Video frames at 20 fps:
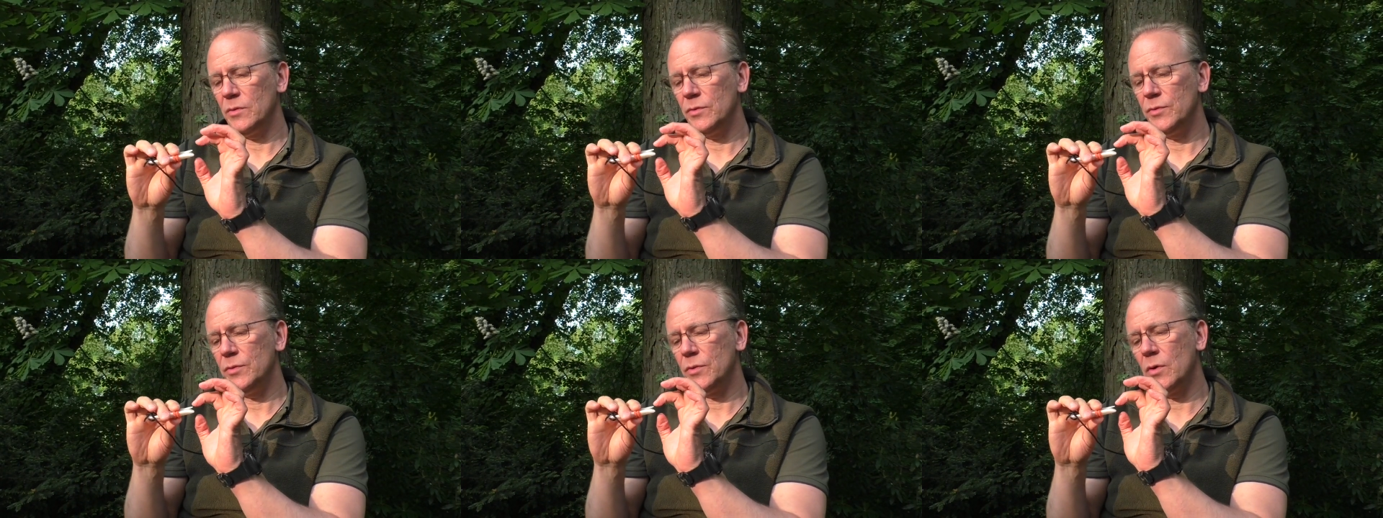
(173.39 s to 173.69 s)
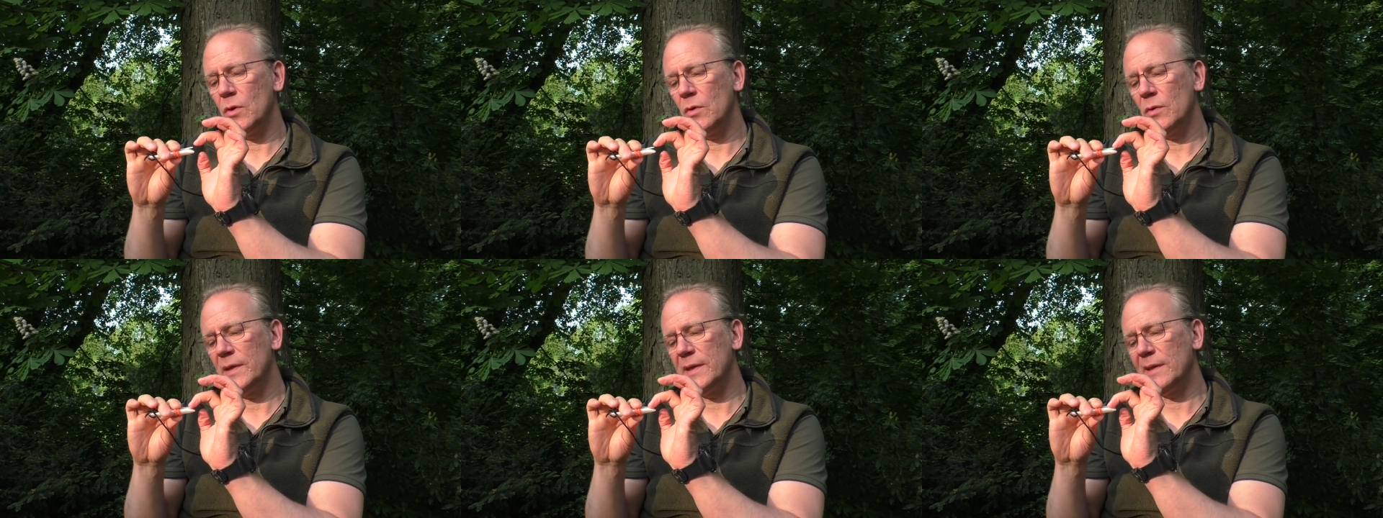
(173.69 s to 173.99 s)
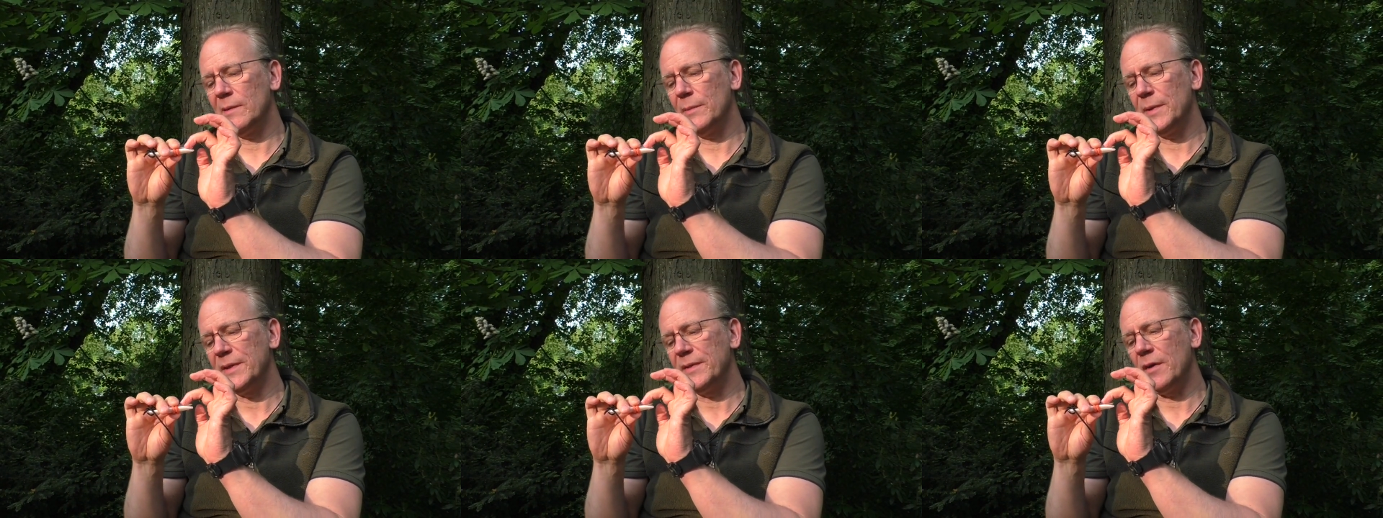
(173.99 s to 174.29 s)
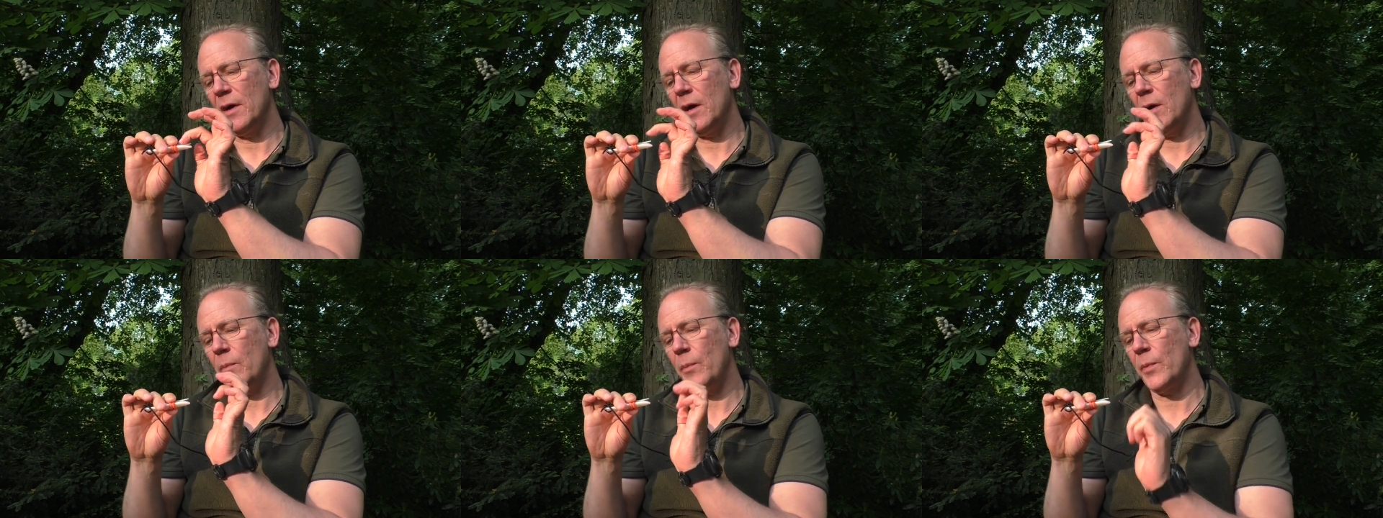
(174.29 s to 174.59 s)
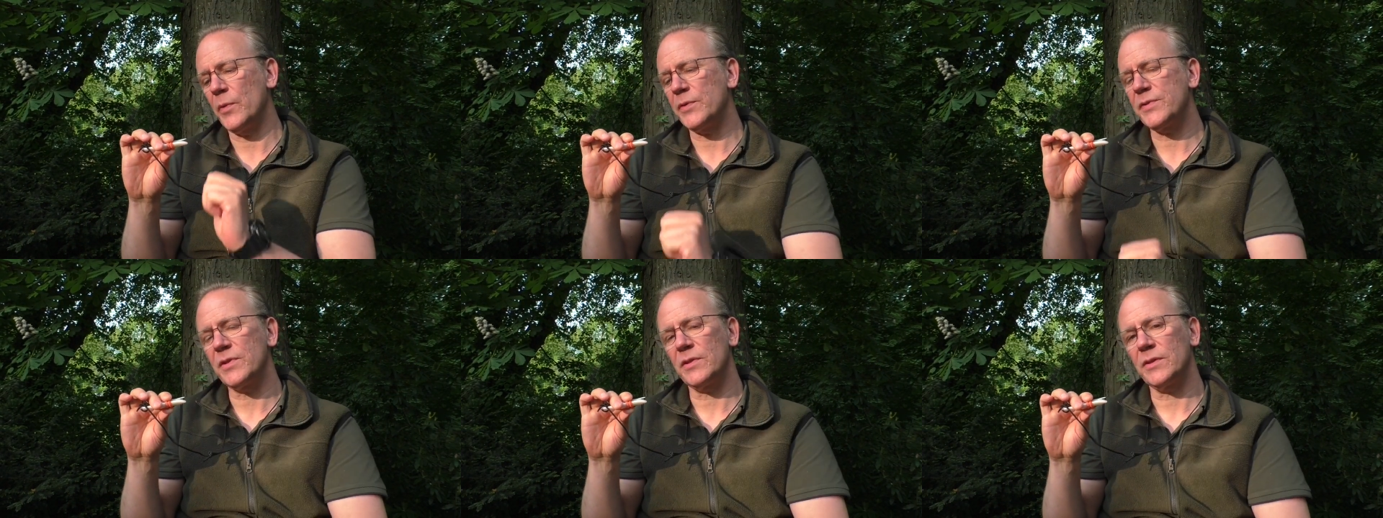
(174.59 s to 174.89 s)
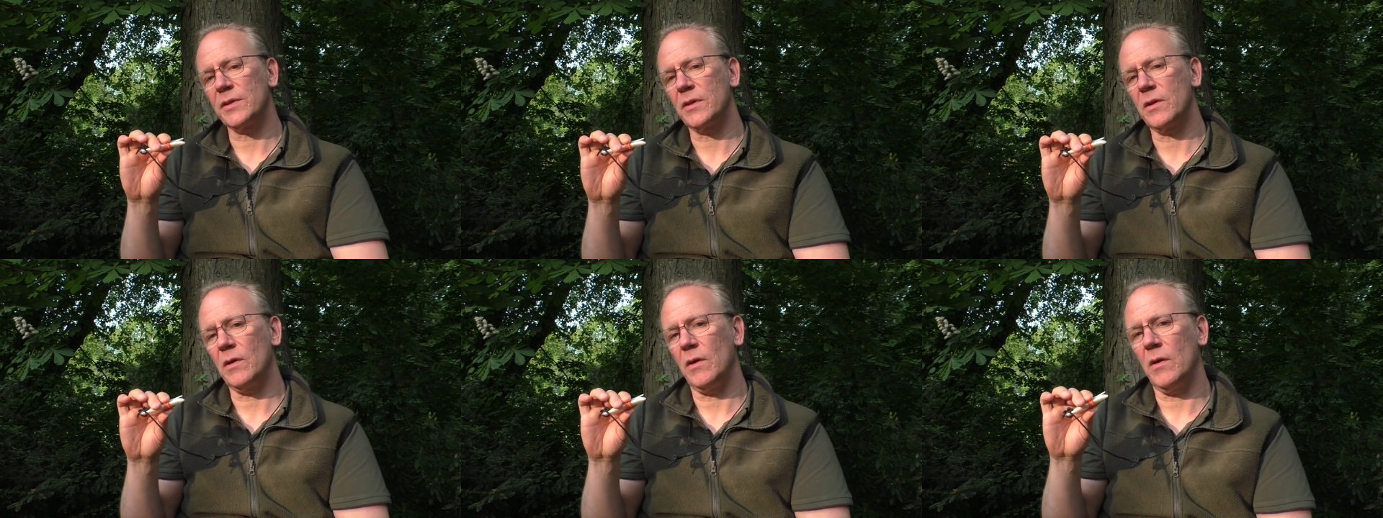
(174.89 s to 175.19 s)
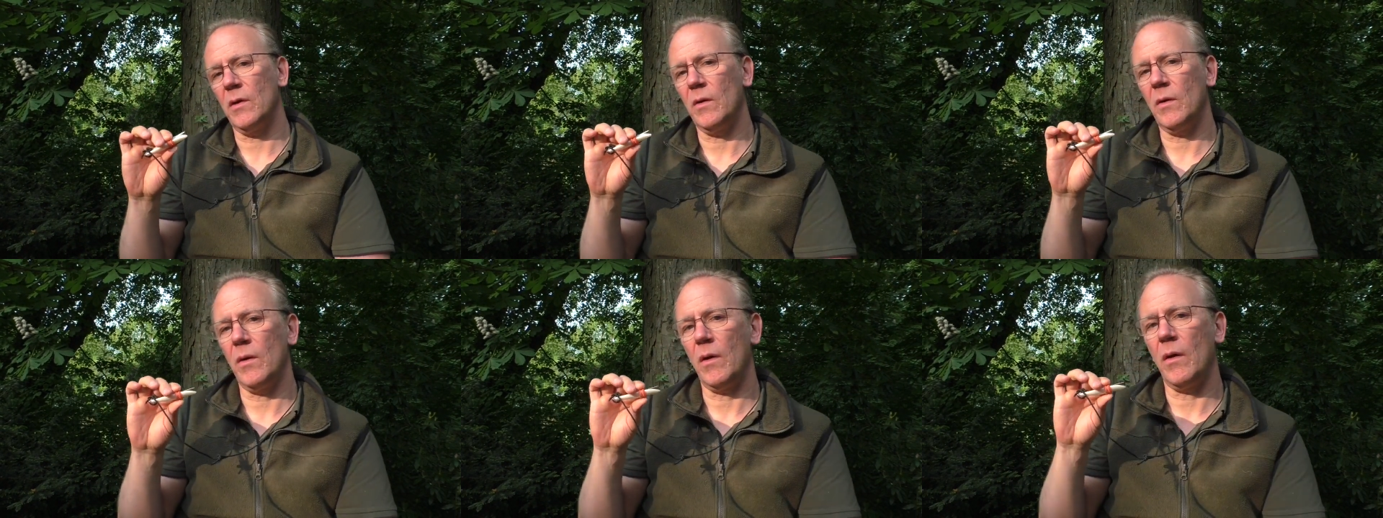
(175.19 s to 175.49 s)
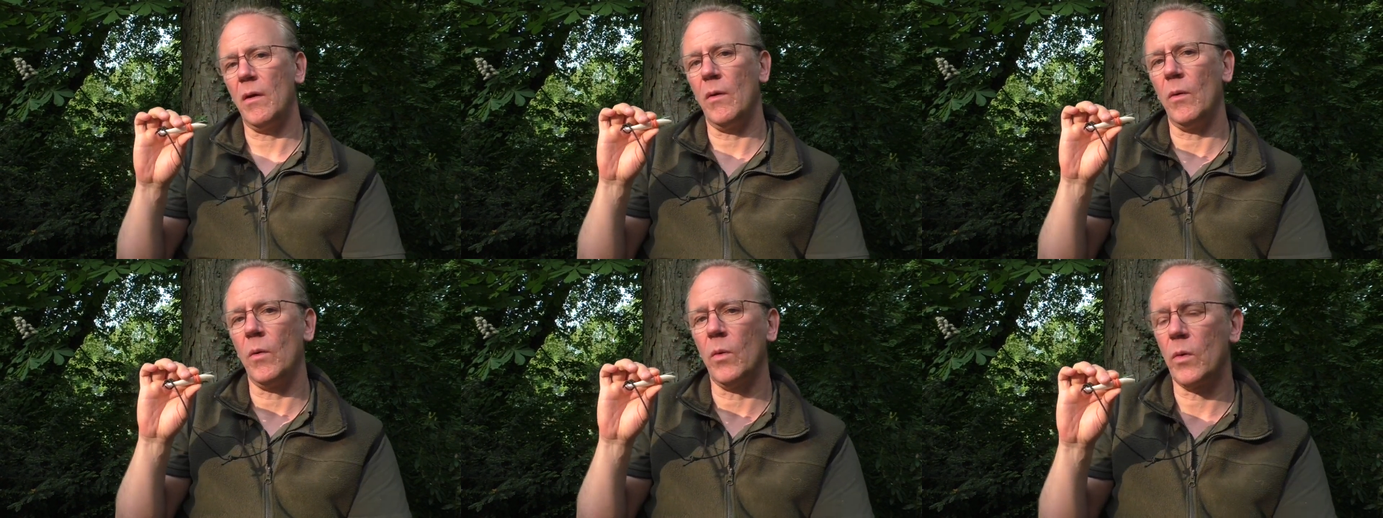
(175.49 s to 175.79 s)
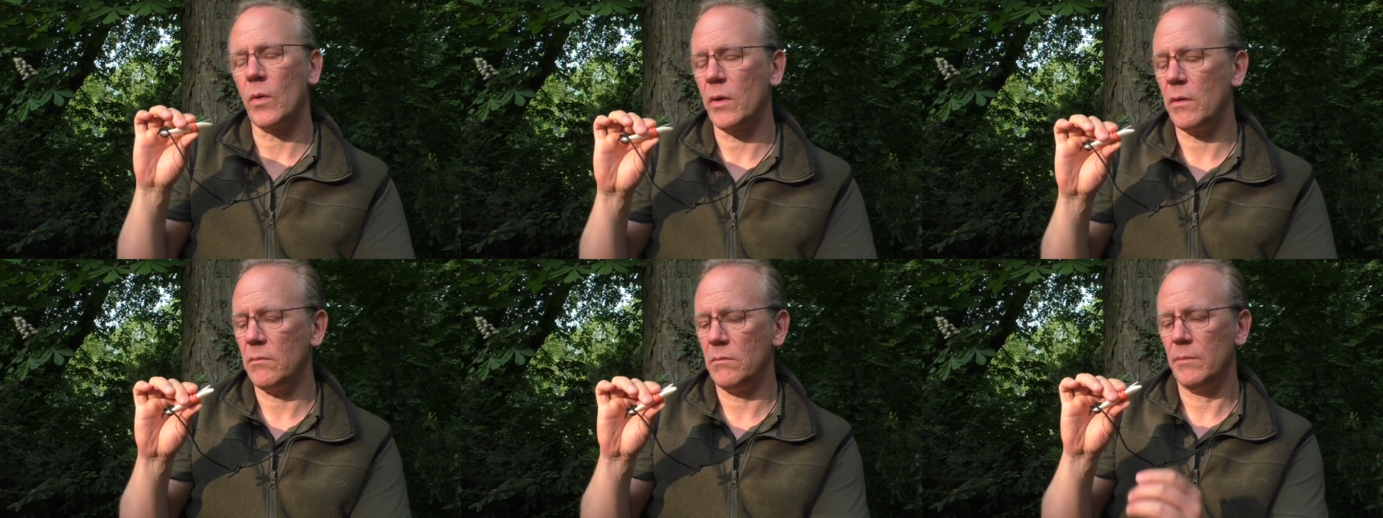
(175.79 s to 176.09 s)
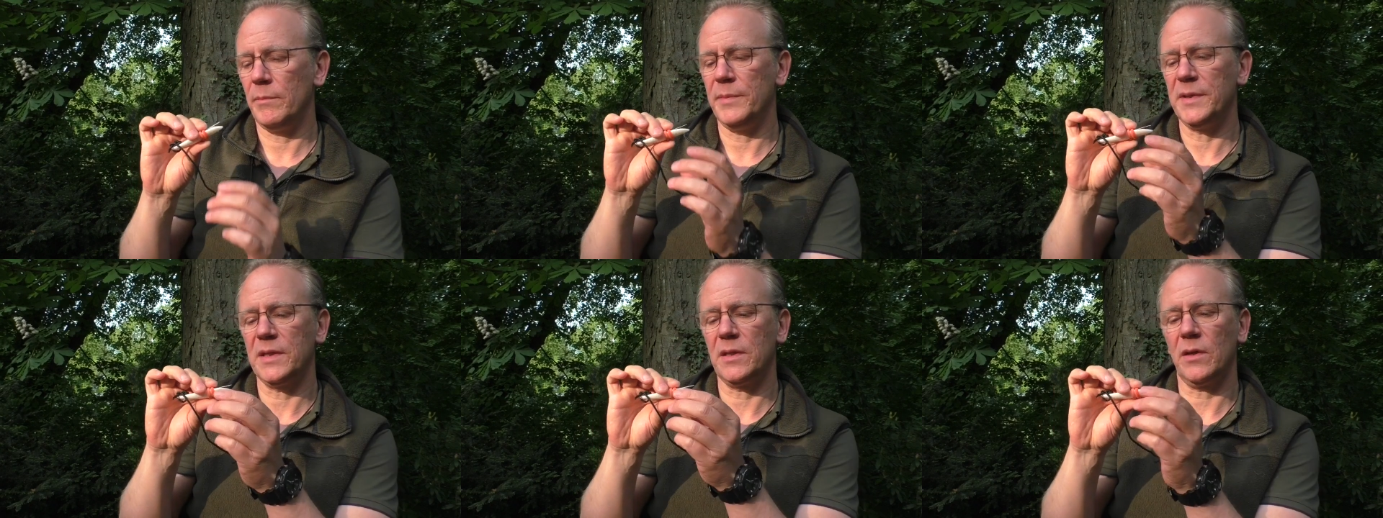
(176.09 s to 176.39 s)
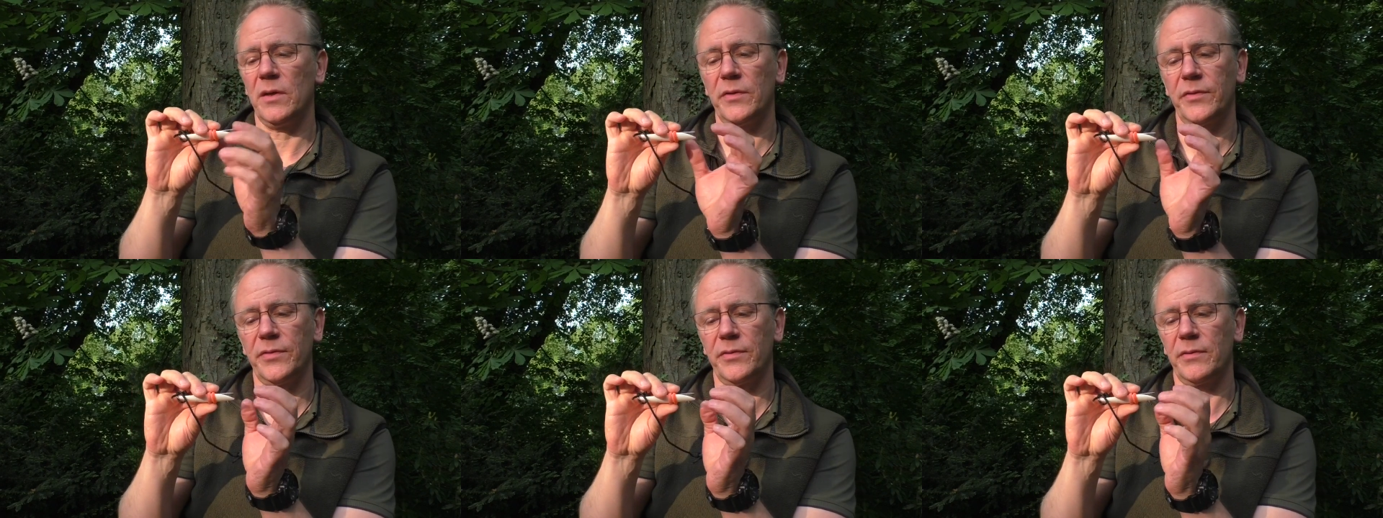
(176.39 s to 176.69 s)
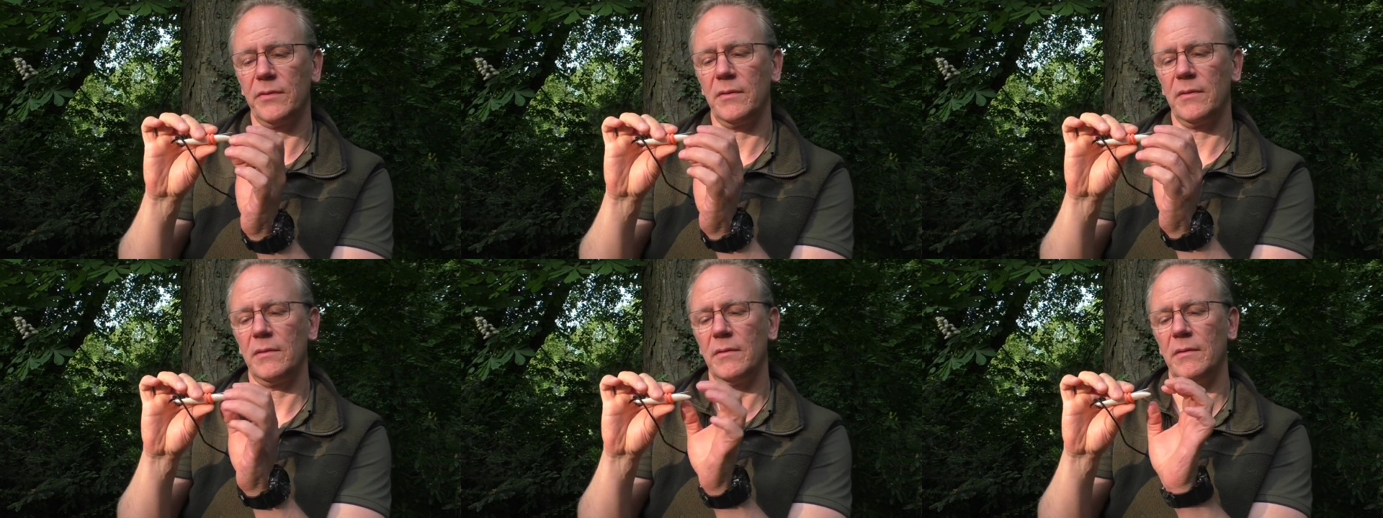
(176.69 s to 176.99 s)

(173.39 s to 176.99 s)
you go a little bit upwards on the call, or because